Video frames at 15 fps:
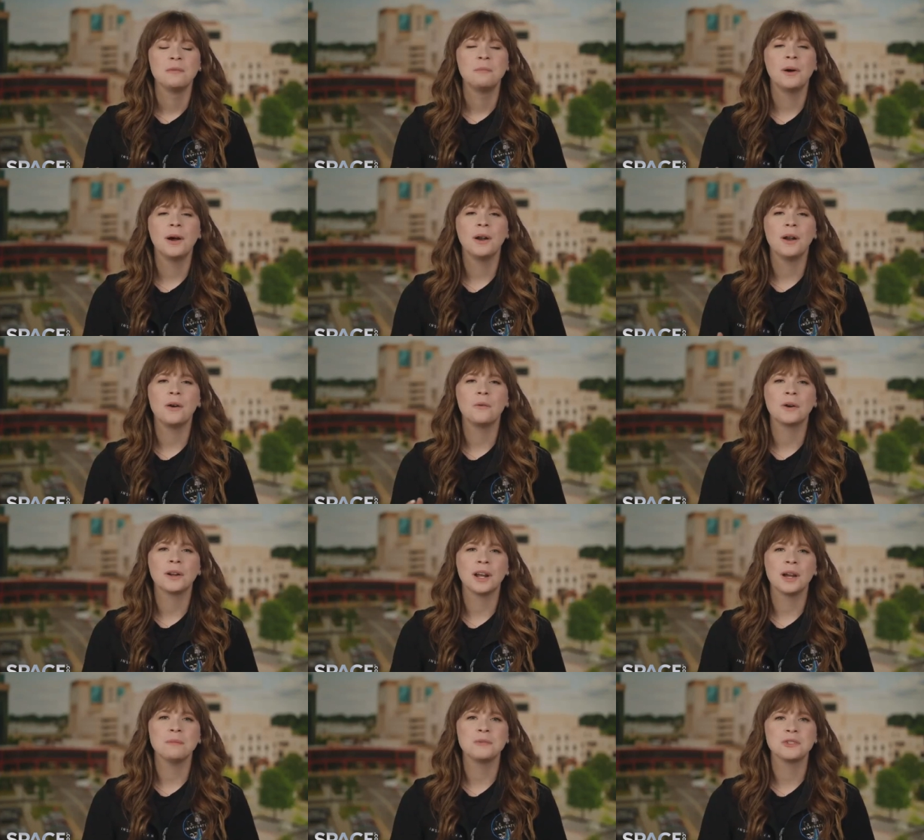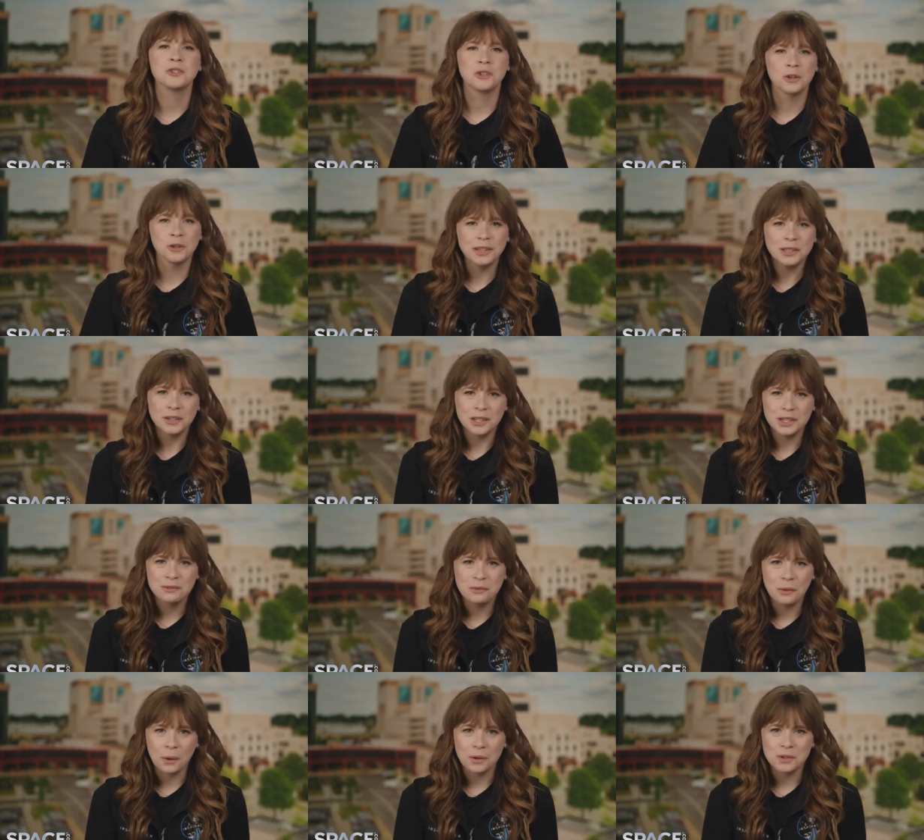But what I'm truly
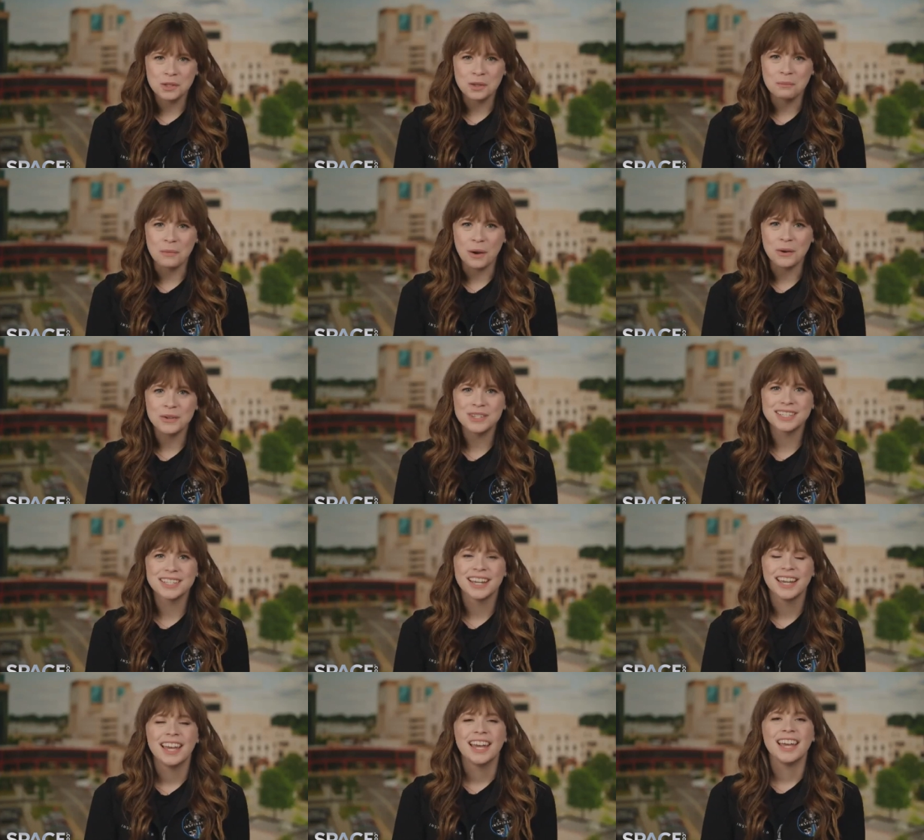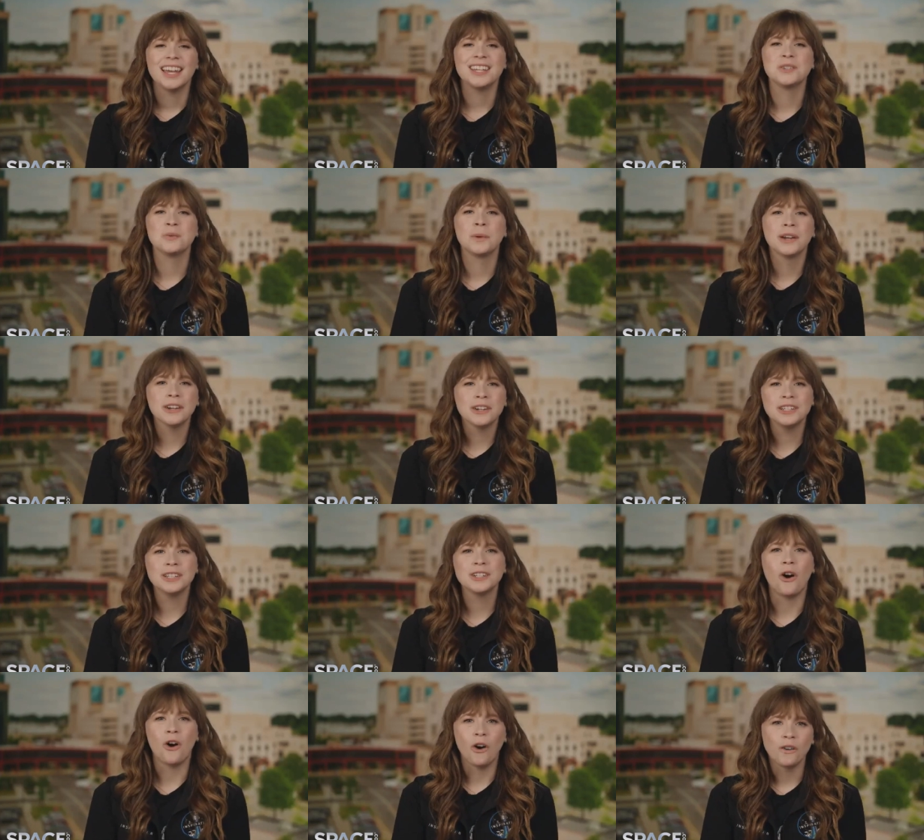looking forward to the most is we're going
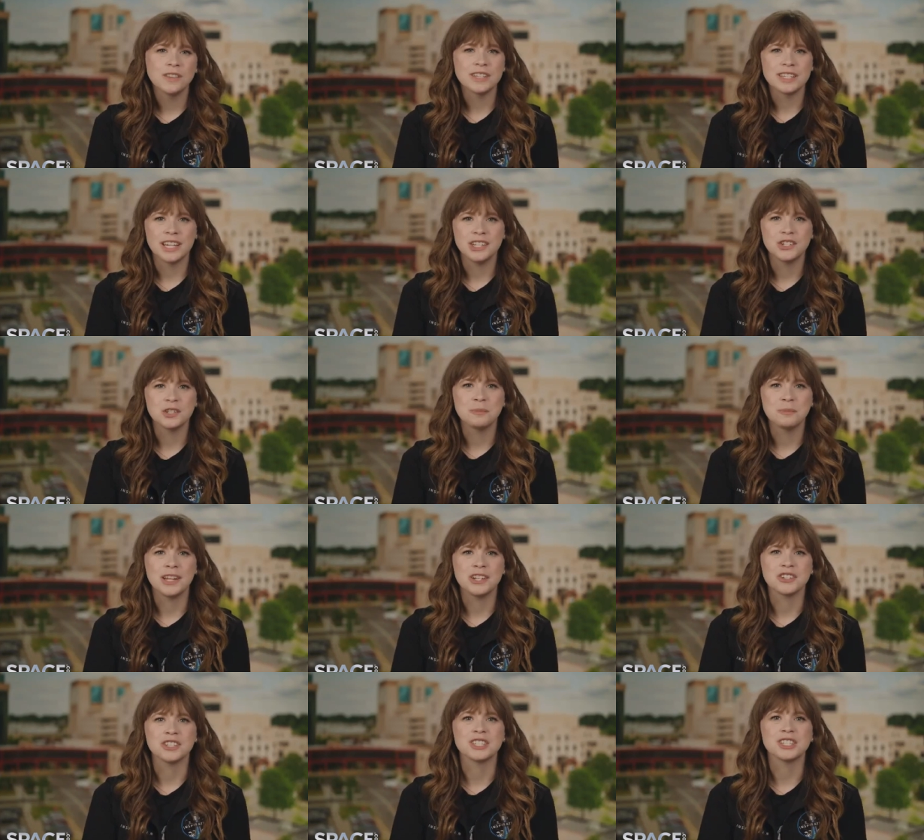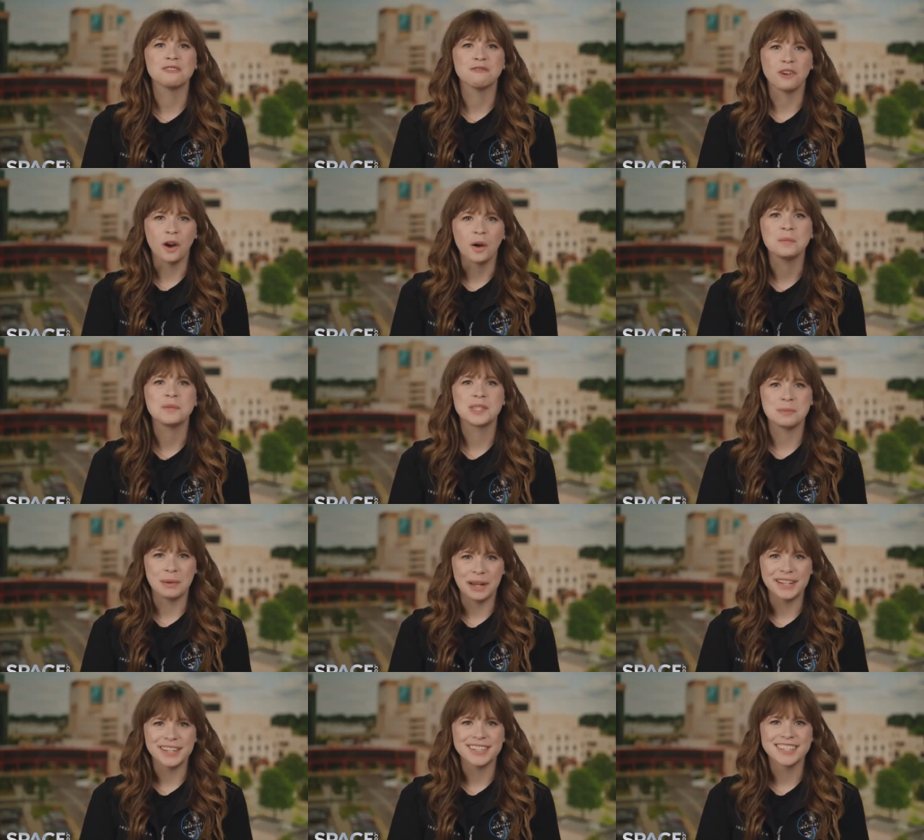to call the Saint Jude patients from
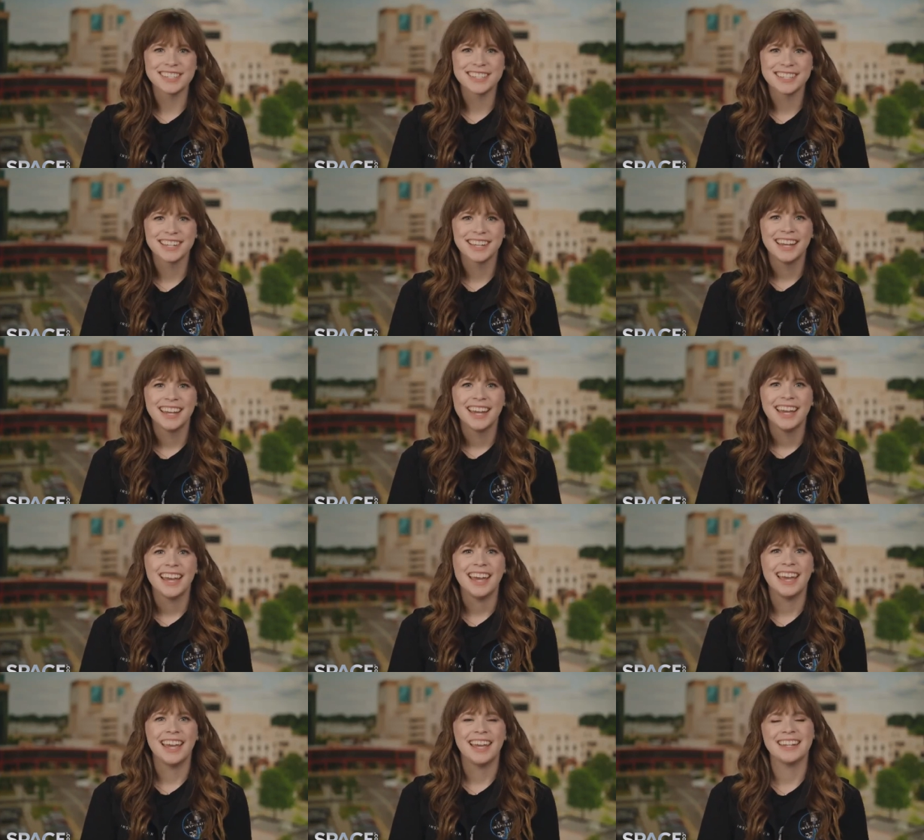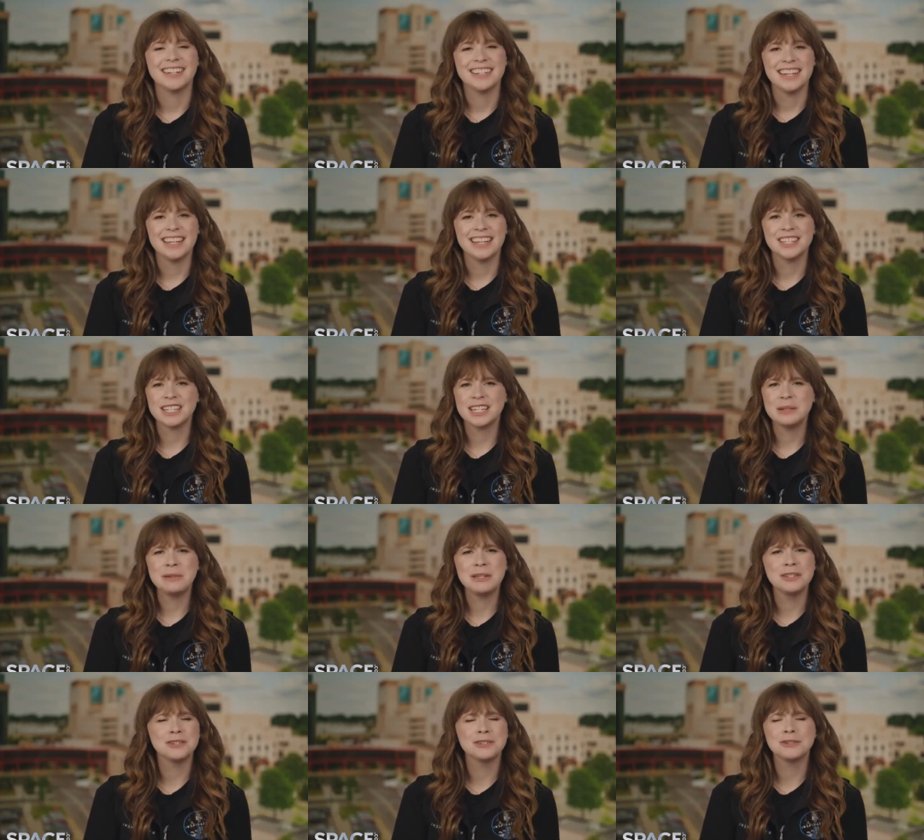space. And it's going to
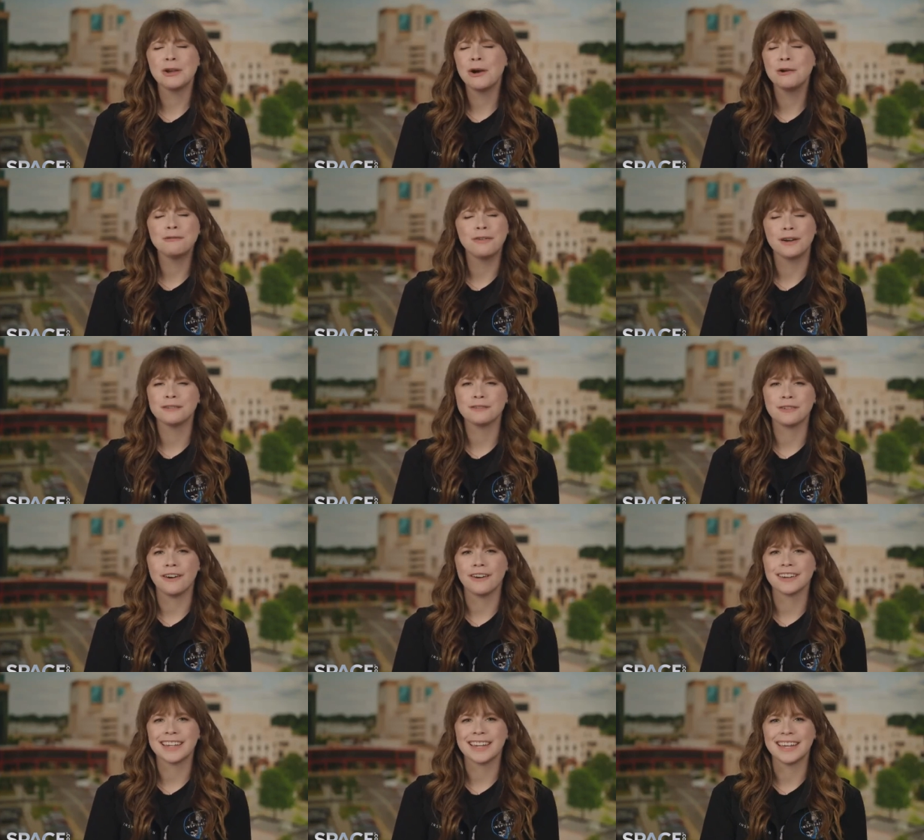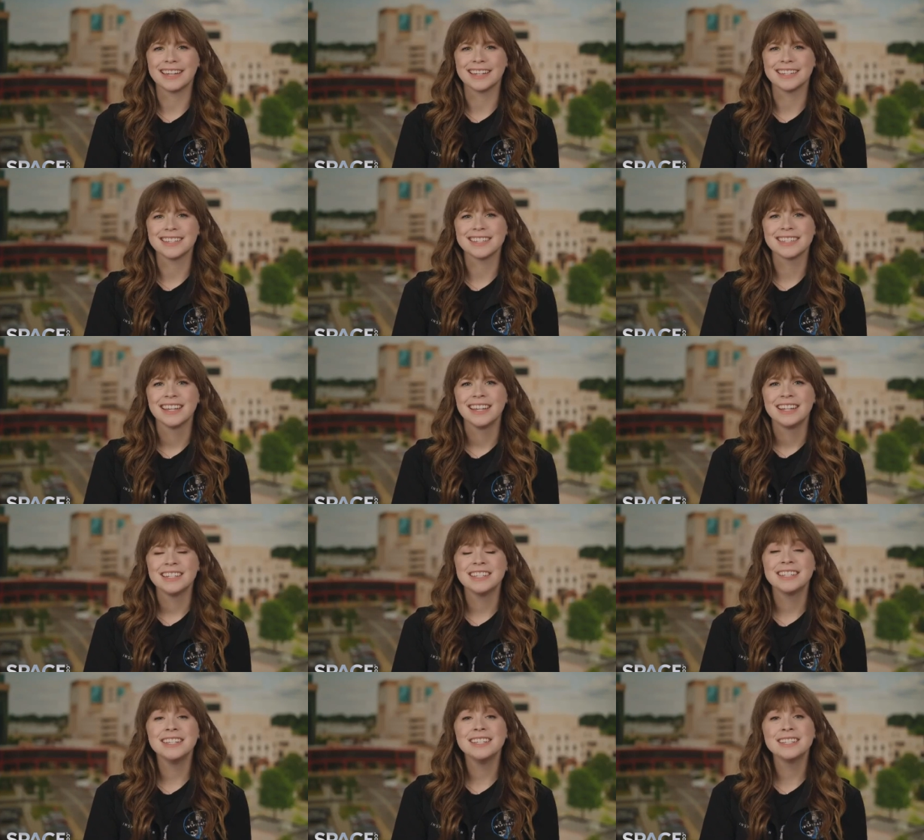be so fun for our kids
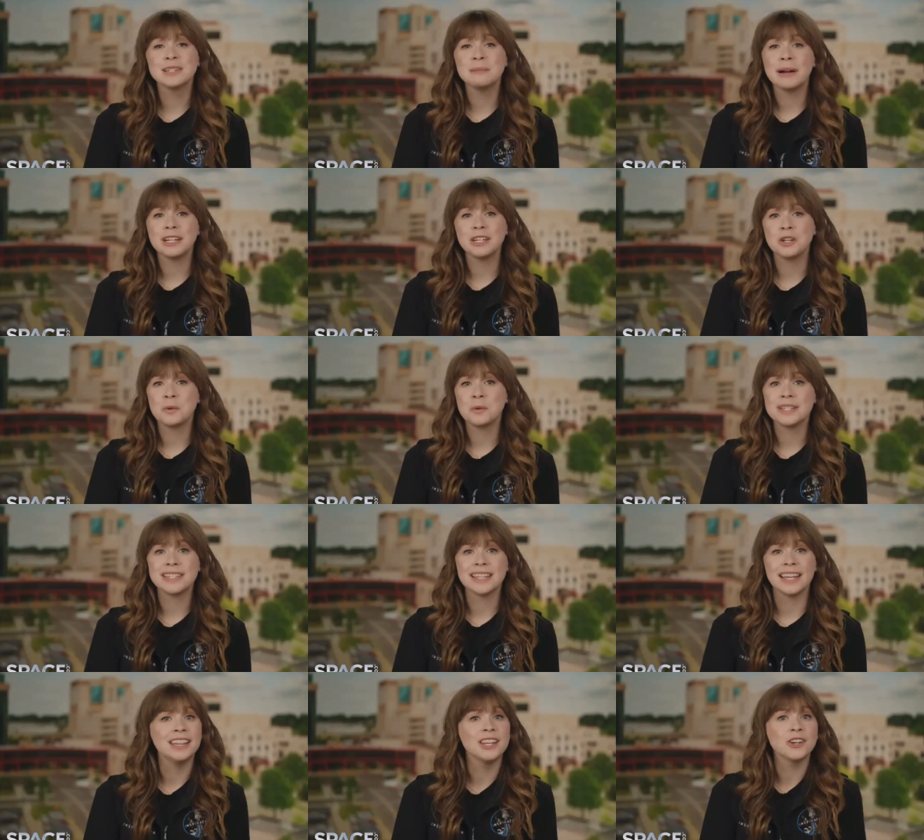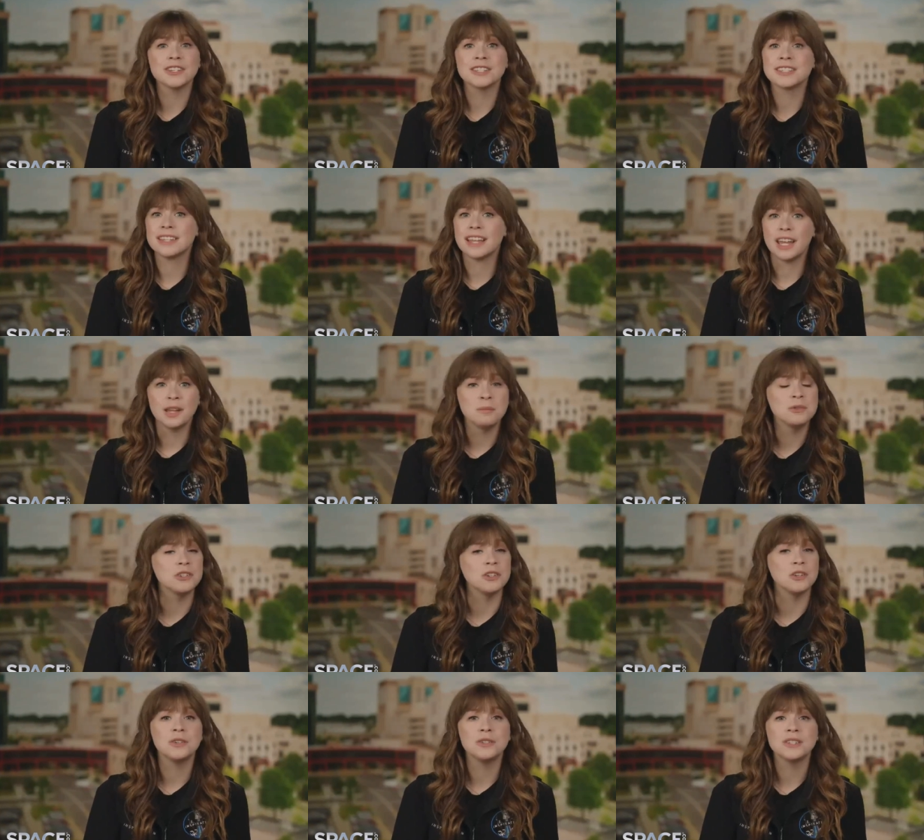to see somebody who is in their same
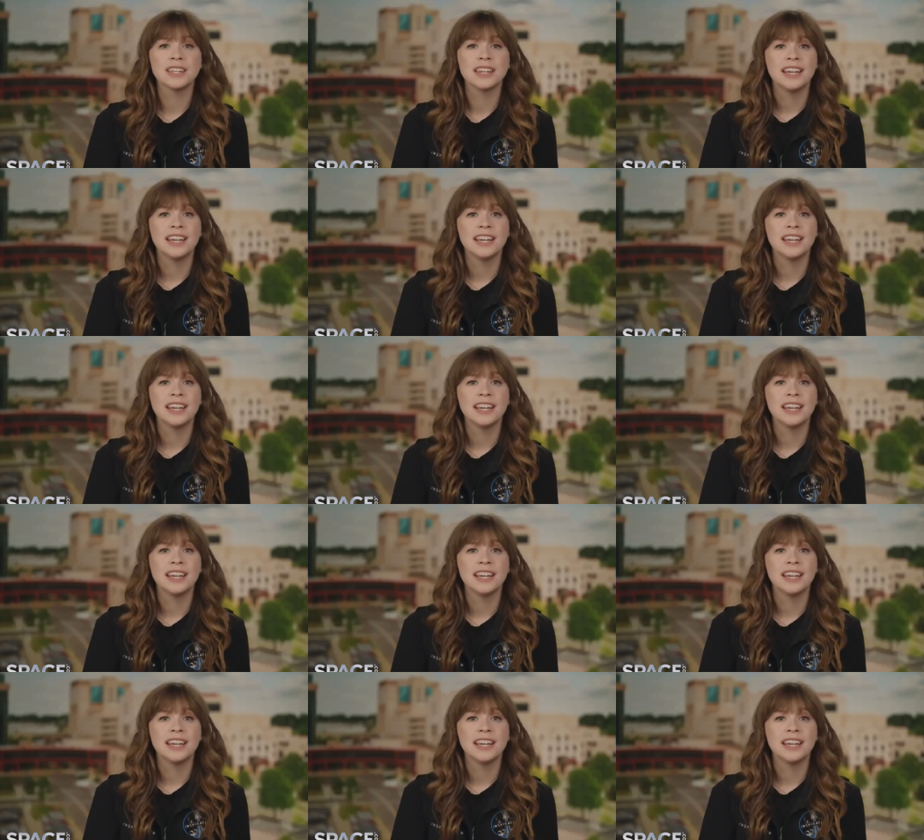shoes,